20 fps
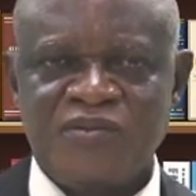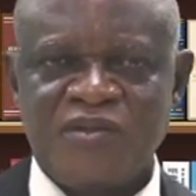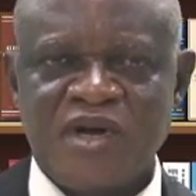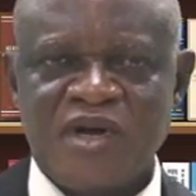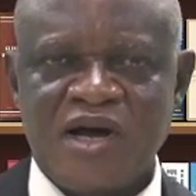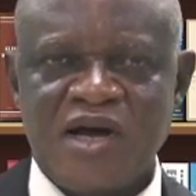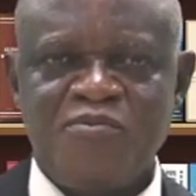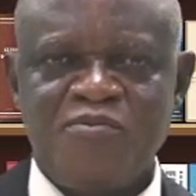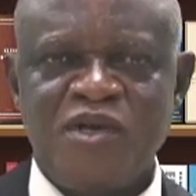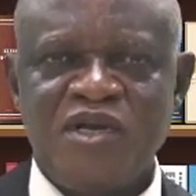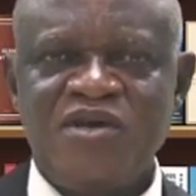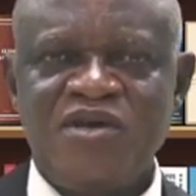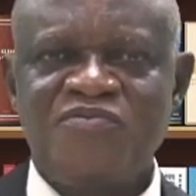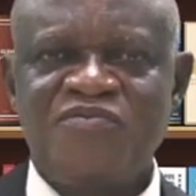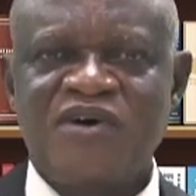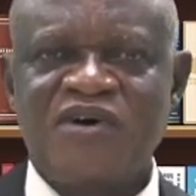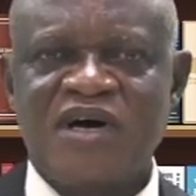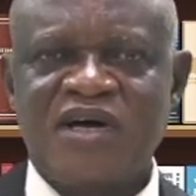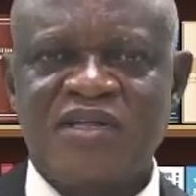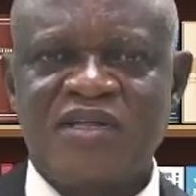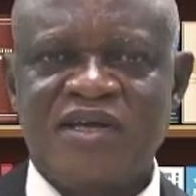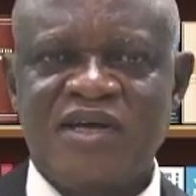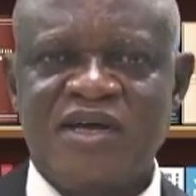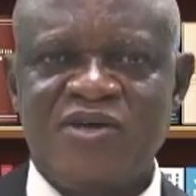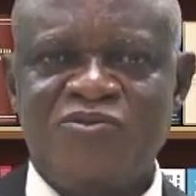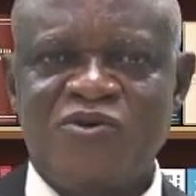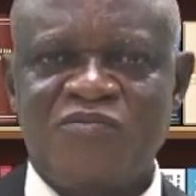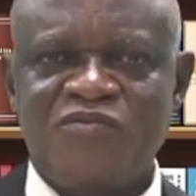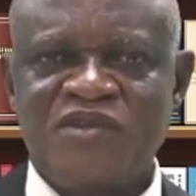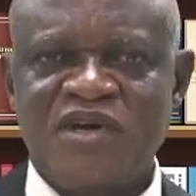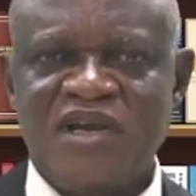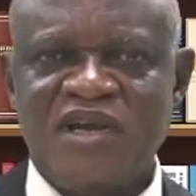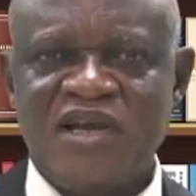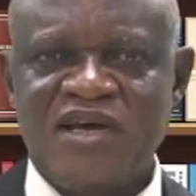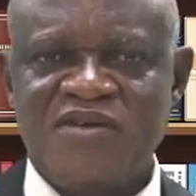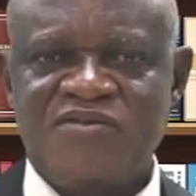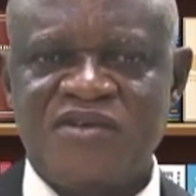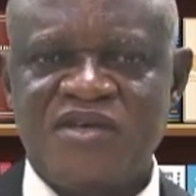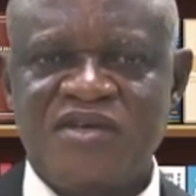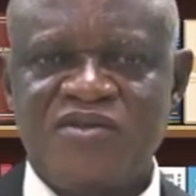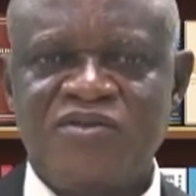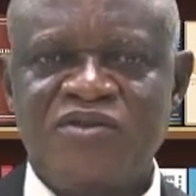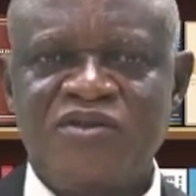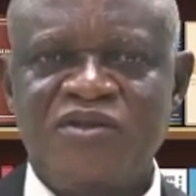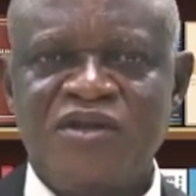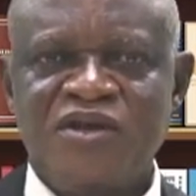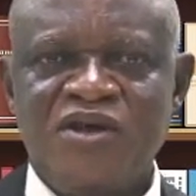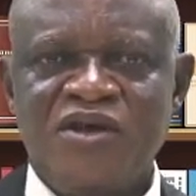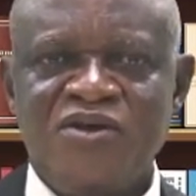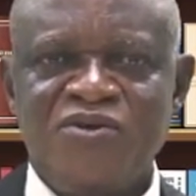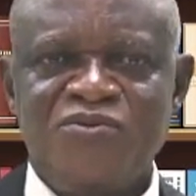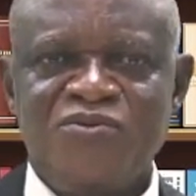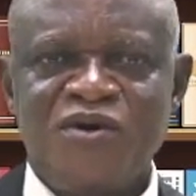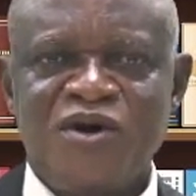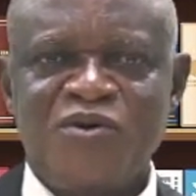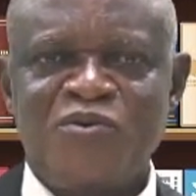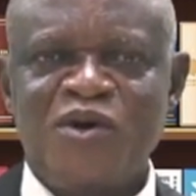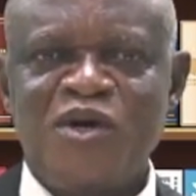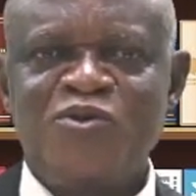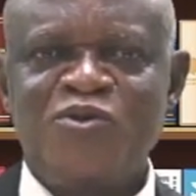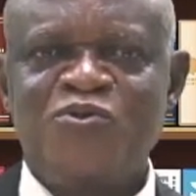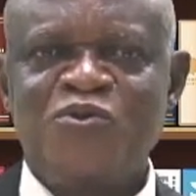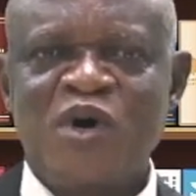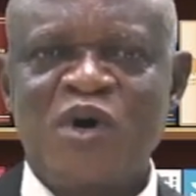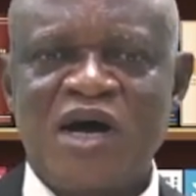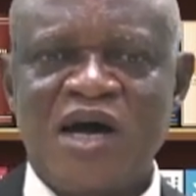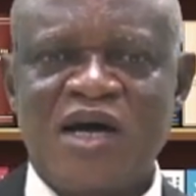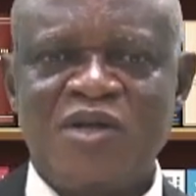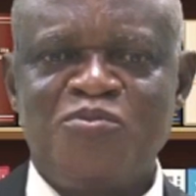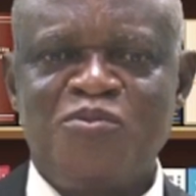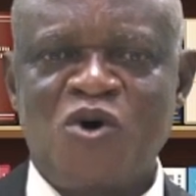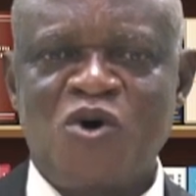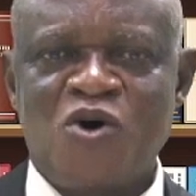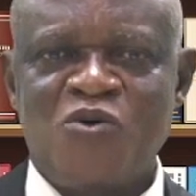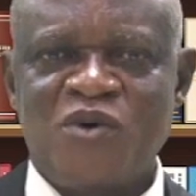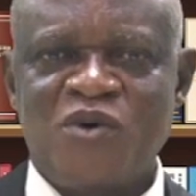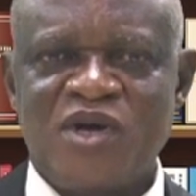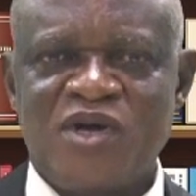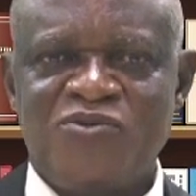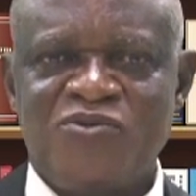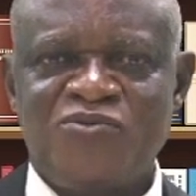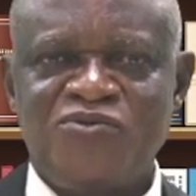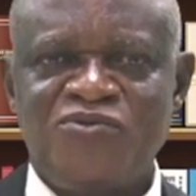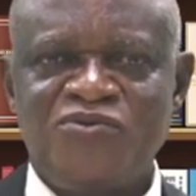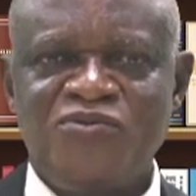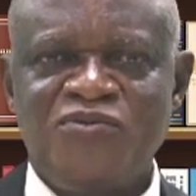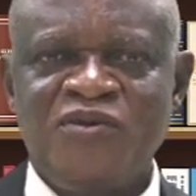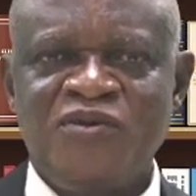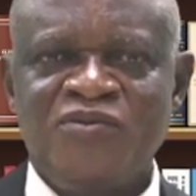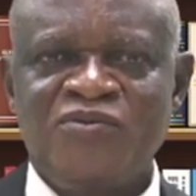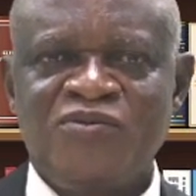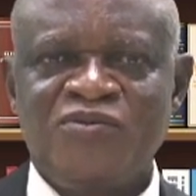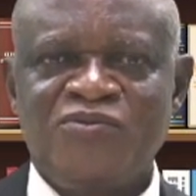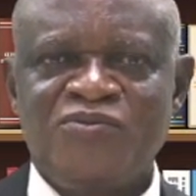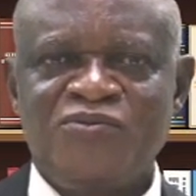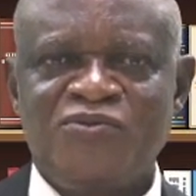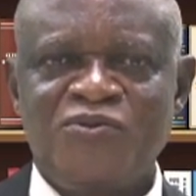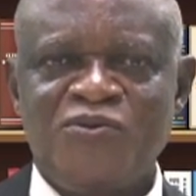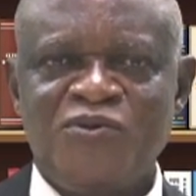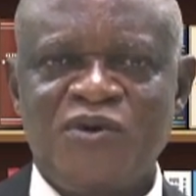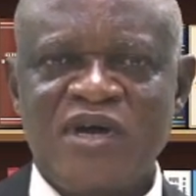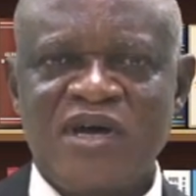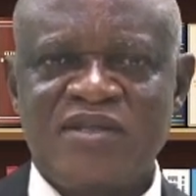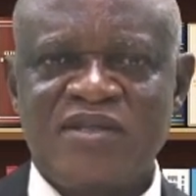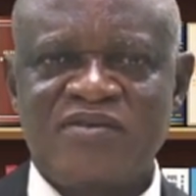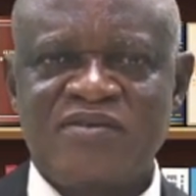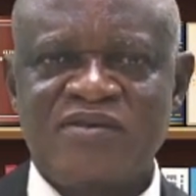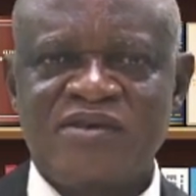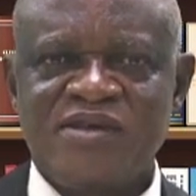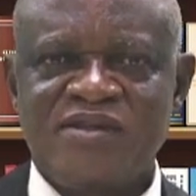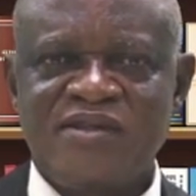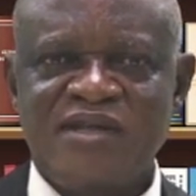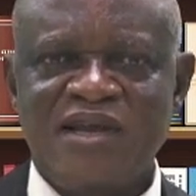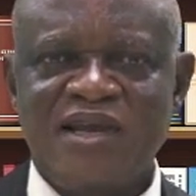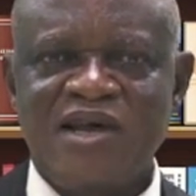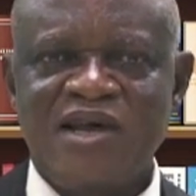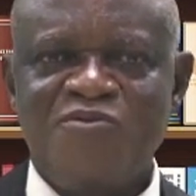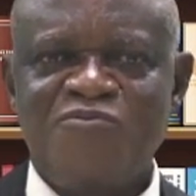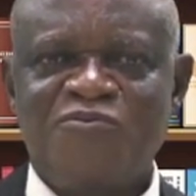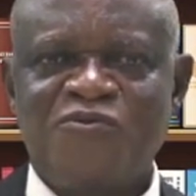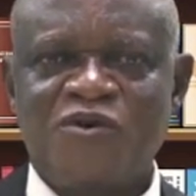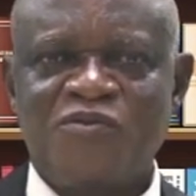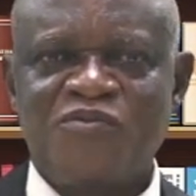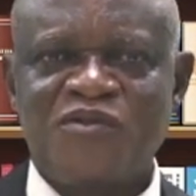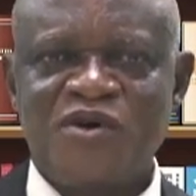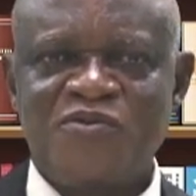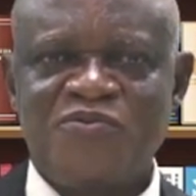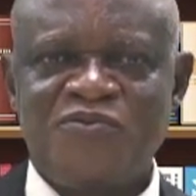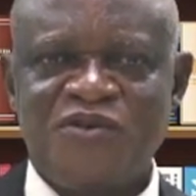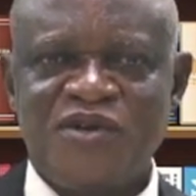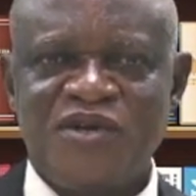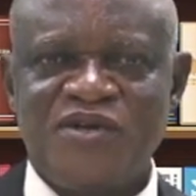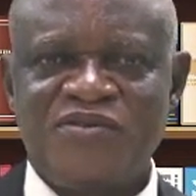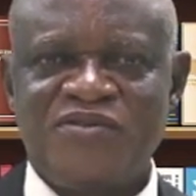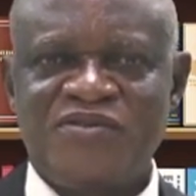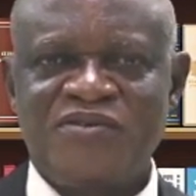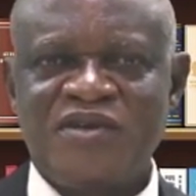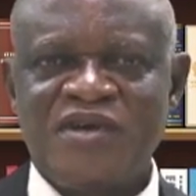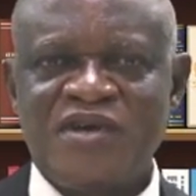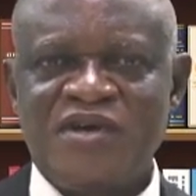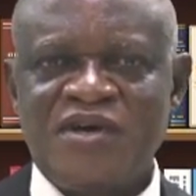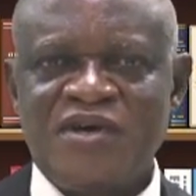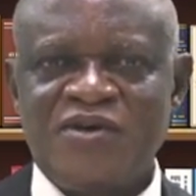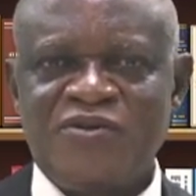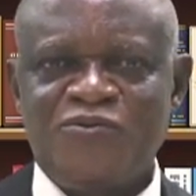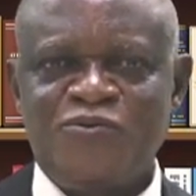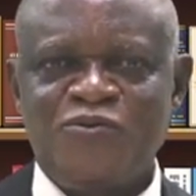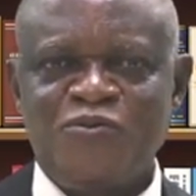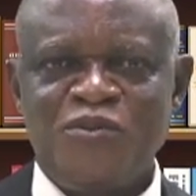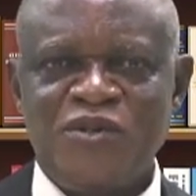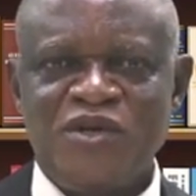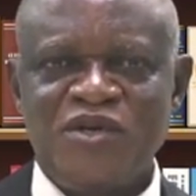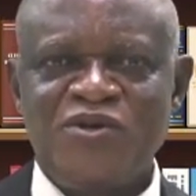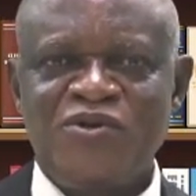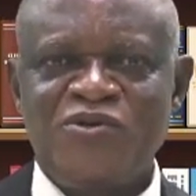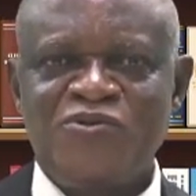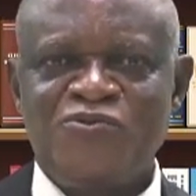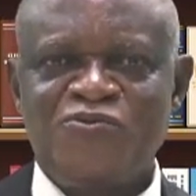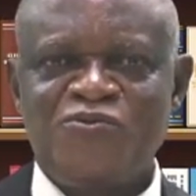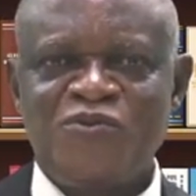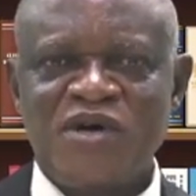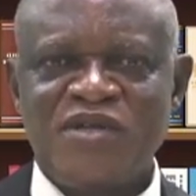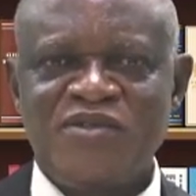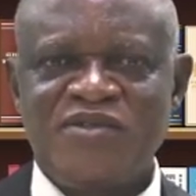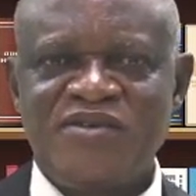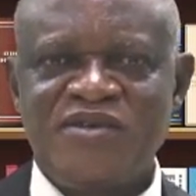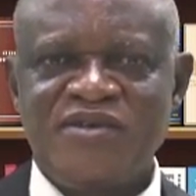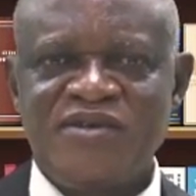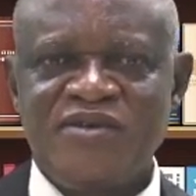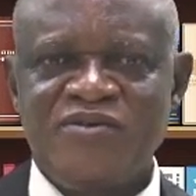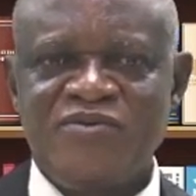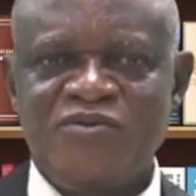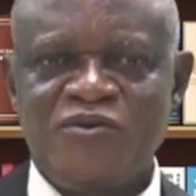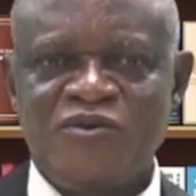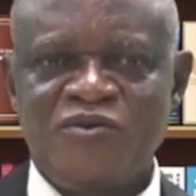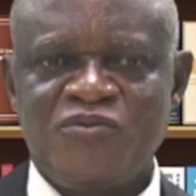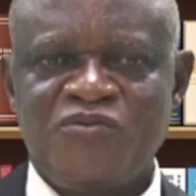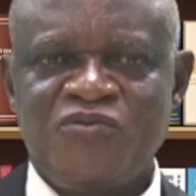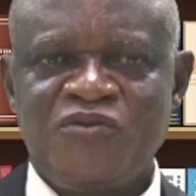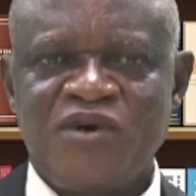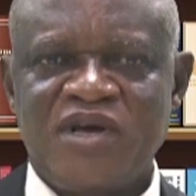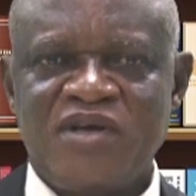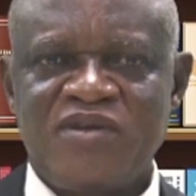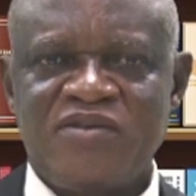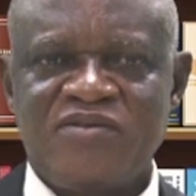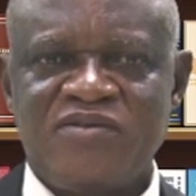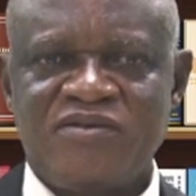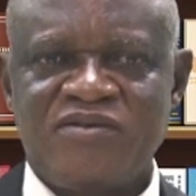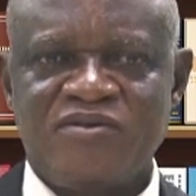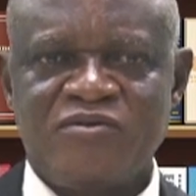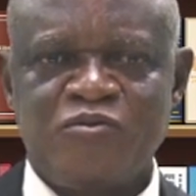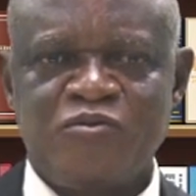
I believe at the end of the lesson, you are going to add more words to get the length of the phrase to be 20 words.